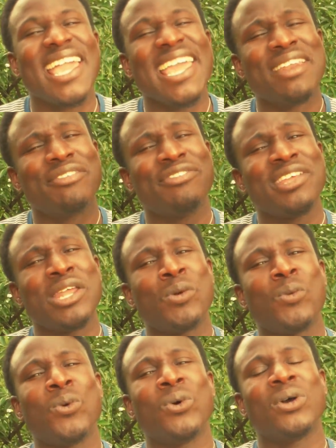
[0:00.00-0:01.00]
Infinite
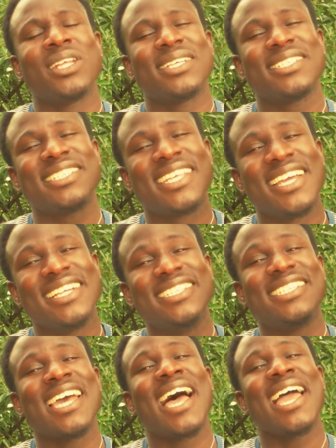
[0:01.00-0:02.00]
waters,
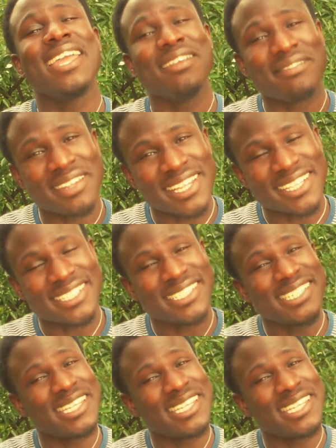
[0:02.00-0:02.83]
diving